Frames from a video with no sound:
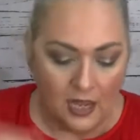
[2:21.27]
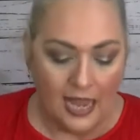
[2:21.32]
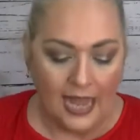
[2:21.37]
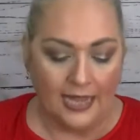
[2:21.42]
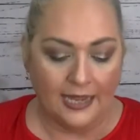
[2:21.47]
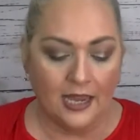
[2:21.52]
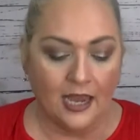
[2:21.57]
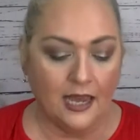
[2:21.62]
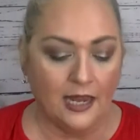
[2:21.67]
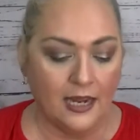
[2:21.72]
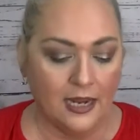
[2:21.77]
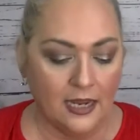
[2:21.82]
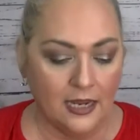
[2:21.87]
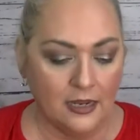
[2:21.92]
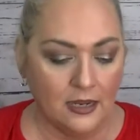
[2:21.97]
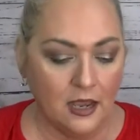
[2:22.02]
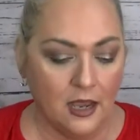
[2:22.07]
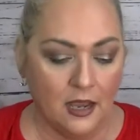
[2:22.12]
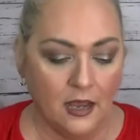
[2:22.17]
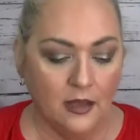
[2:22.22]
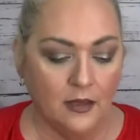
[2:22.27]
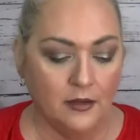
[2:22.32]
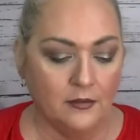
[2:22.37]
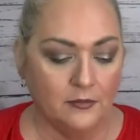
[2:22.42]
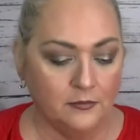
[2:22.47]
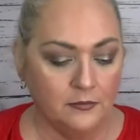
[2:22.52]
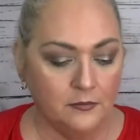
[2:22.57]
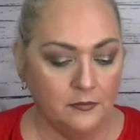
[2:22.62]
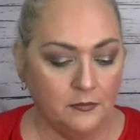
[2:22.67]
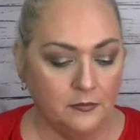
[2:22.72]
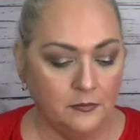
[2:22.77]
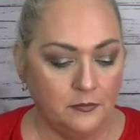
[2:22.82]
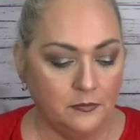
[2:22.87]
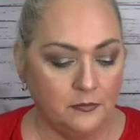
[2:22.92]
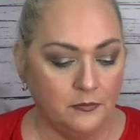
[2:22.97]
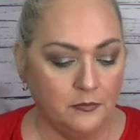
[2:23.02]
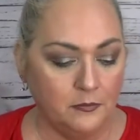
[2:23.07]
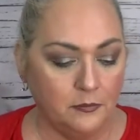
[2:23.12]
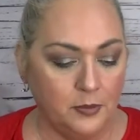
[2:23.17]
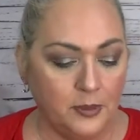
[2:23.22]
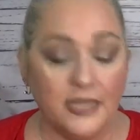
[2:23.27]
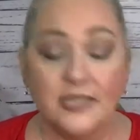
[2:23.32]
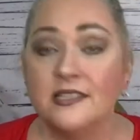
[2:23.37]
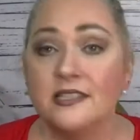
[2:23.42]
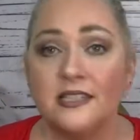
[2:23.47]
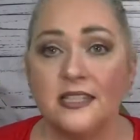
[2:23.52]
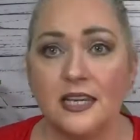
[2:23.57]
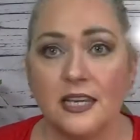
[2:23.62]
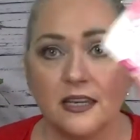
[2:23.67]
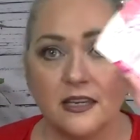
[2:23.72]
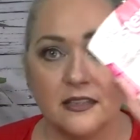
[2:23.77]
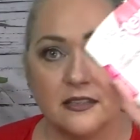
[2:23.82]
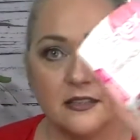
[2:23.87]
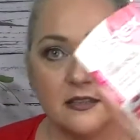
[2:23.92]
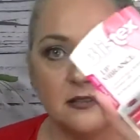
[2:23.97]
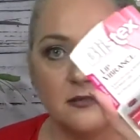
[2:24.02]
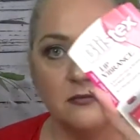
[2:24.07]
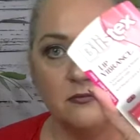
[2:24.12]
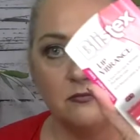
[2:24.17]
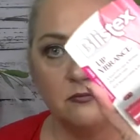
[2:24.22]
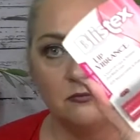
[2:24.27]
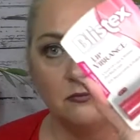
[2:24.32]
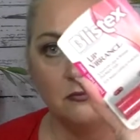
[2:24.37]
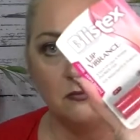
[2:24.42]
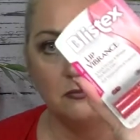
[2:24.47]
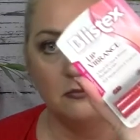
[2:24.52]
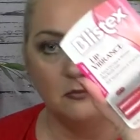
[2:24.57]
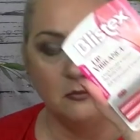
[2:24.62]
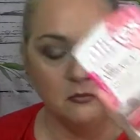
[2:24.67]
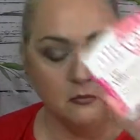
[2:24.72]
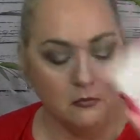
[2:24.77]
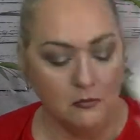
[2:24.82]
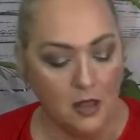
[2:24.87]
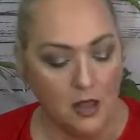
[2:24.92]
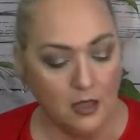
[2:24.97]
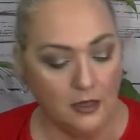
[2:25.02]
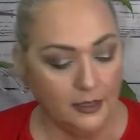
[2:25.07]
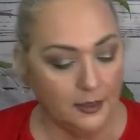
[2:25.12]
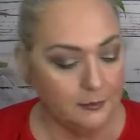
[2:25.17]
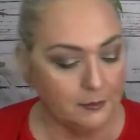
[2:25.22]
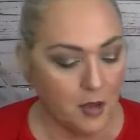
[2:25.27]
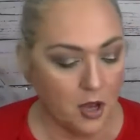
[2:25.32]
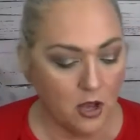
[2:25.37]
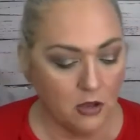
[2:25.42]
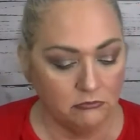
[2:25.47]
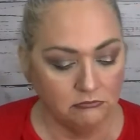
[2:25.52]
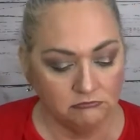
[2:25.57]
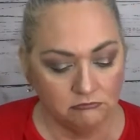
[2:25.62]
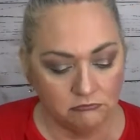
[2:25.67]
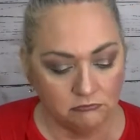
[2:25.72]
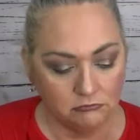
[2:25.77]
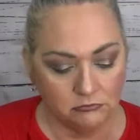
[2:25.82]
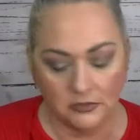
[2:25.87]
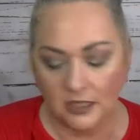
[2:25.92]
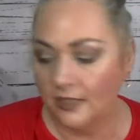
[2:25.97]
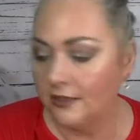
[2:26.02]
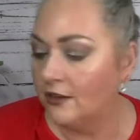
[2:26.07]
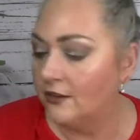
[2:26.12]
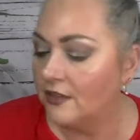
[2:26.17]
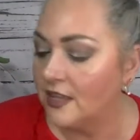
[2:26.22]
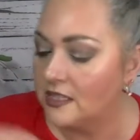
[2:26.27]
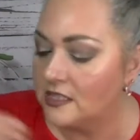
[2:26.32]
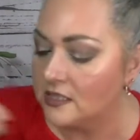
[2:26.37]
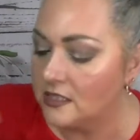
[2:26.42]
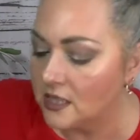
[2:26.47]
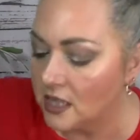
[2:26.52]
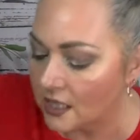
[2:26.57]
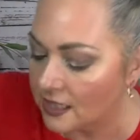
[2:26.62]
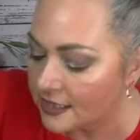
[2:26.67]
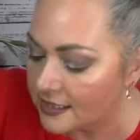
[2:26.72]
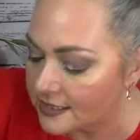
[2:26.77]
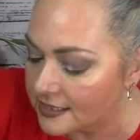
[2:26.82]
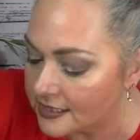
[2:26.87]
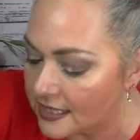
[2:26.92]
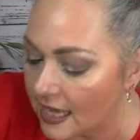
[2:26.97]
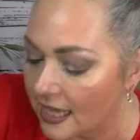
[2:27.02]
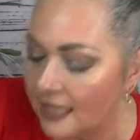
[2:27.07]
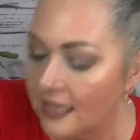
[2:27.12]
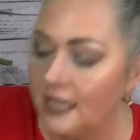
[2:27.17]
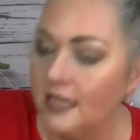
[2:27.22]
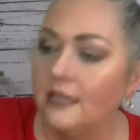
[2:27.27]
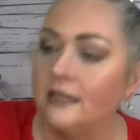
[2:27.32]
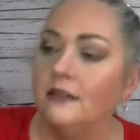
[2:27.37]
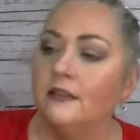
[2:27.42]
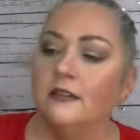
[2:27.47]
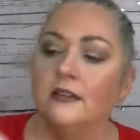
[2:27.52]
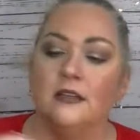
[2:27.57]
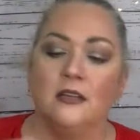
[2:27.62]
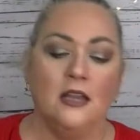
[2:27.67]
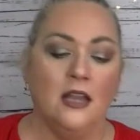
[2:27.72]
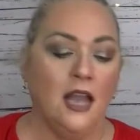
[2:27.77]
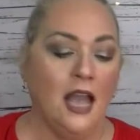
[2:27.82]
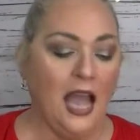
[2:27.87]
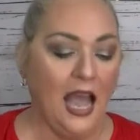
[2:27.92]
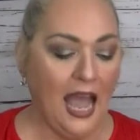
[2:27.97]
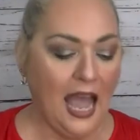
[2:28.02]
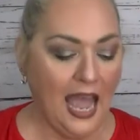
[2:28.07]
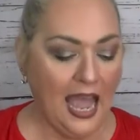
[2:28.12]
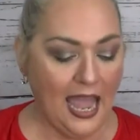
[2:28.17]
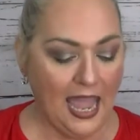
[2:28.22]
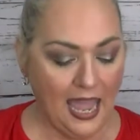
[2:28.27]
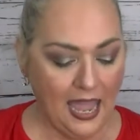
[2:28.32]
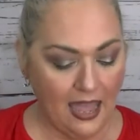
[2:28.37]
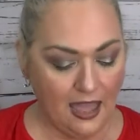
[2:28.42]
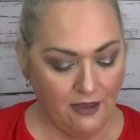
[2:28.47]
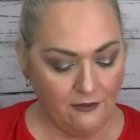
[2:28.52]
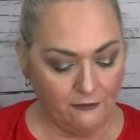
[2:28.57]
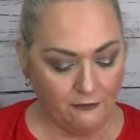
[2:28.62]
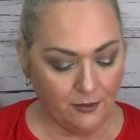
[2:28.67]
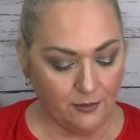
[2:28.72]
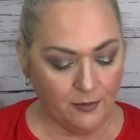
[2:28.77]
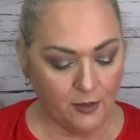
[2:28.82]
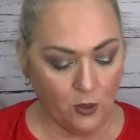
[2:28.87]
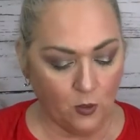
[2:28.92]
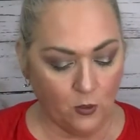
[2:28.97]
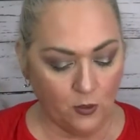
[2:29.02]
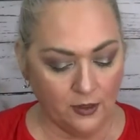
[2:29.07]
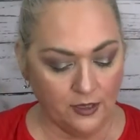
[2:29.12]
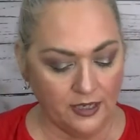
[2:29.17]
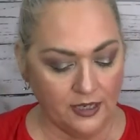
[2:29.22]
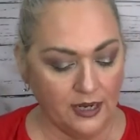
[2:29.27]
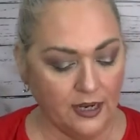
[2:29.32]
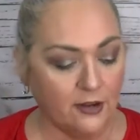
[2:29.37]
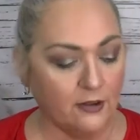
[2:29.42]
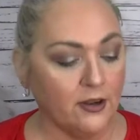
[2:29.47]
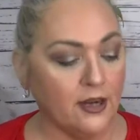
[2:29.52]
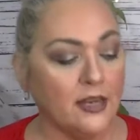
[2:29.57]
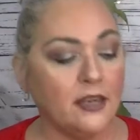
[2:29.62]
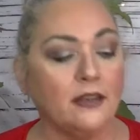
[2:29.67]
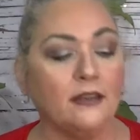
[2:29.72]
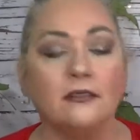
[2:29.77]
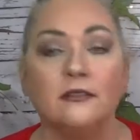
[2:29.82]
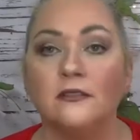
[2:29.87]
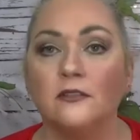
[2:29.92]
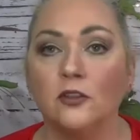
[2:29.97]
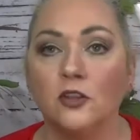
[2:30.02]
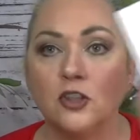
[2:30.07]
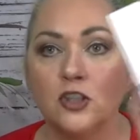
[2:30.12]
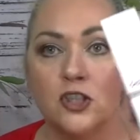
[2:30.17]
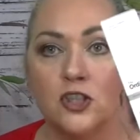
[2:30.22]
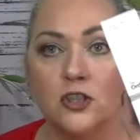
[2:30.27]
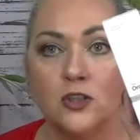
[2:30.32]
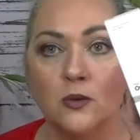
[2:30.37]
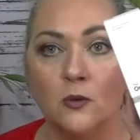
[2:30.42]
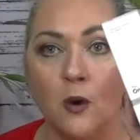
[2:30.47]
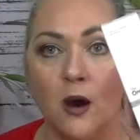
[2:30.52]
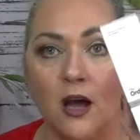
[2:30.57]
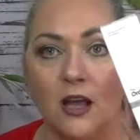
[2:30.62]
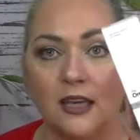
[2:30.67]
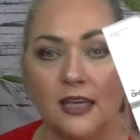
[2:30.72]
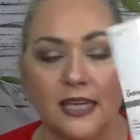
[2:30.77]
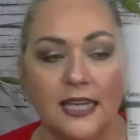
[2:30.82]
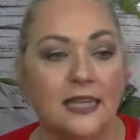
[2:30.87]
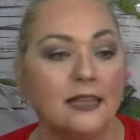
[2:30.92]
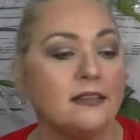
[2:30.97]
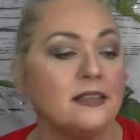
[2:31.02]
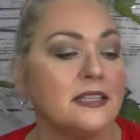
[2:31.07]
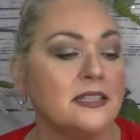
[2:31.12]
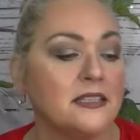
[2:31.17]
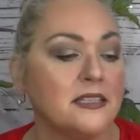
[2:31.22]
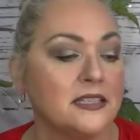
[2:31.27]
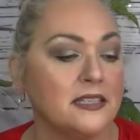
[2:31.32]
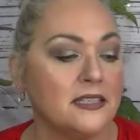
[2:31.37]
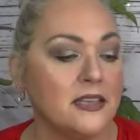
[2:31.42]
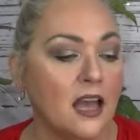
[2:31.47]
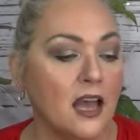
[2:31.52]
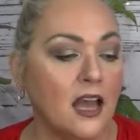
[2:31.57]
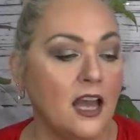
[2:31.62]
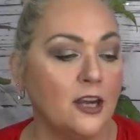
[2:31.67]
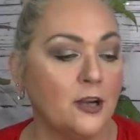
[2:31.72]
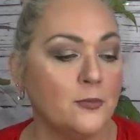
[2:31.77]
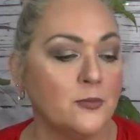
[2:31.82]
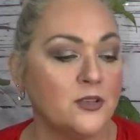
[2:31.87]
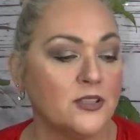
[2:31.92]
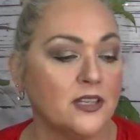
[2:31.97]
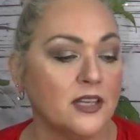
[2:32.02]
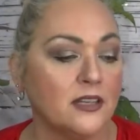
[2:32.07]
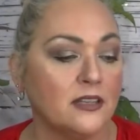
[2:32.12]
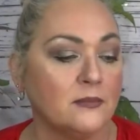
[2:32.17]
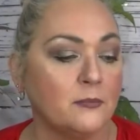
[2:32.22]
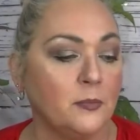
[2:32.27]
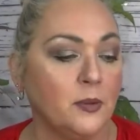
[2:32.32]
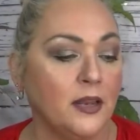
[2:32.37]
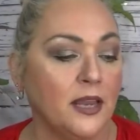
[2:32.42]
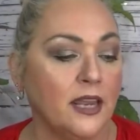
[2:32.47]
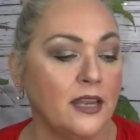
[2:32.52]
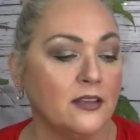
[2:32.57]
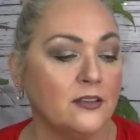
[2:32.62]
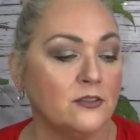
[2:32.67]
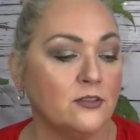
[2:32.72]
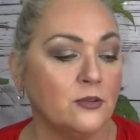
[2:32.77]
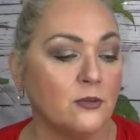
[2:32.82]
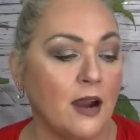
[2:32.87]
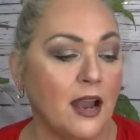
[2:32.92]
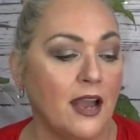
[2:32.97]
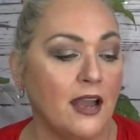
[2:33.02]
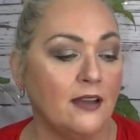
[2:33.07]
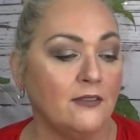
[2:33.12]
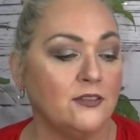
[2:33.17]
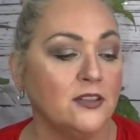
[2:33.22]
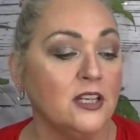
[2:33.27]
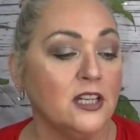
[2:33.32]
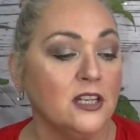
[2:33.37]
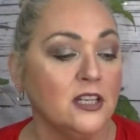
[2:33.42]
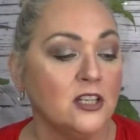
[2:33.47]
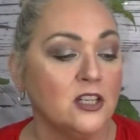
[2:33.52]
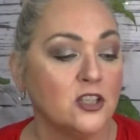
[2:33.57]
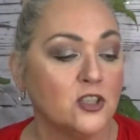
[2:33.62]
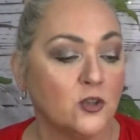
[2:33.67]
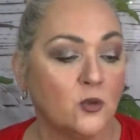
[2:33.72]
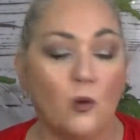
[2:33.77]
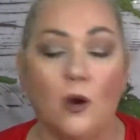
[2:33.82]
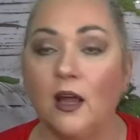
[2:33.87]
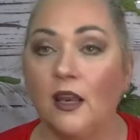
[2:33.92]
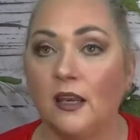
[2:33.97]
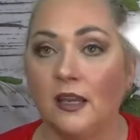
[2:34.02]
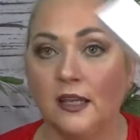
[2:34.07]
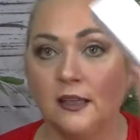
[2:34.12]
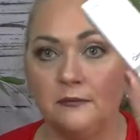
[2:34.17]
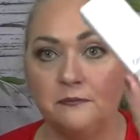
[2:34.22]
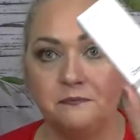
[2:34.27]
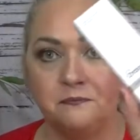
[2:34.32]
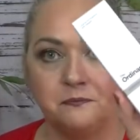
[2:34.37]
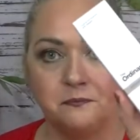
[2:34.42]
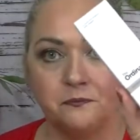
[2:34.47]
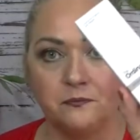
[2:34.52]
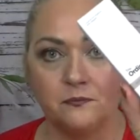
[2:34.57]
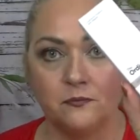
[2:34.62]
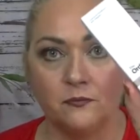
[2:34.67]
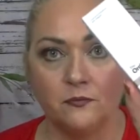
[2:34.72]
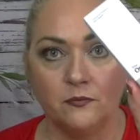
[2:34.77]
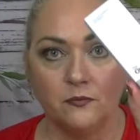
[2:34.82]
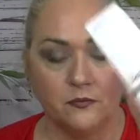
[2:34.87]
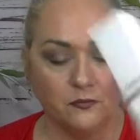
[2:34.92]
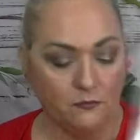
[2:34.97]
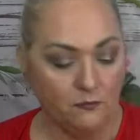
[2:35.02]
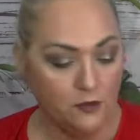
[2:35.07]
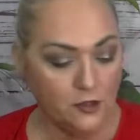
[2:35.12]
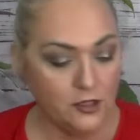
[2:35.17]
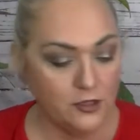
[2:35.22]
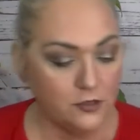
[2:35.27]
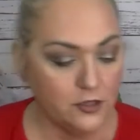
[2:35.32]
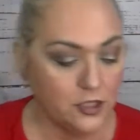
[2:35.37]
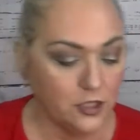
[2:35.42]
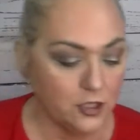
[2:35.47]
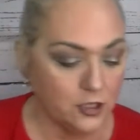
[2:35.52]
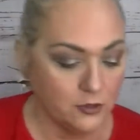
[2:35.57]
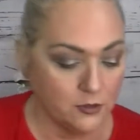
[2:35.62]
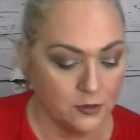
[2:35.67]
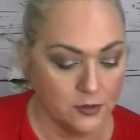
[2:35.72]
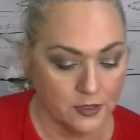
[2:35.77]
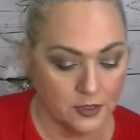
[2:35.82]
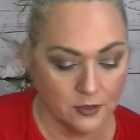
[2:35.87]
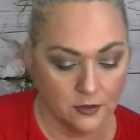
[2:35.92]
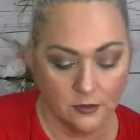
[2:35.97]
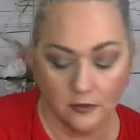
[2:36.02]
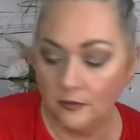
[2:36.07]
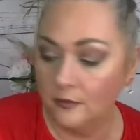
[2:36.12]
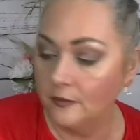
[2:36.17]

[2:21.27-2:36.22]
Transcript: I got a uh, Blistex uh, lip balm. I know that's not exciting. I have from The Ordinary squalene. This is one hundred percent plant-derived squalene for you to use.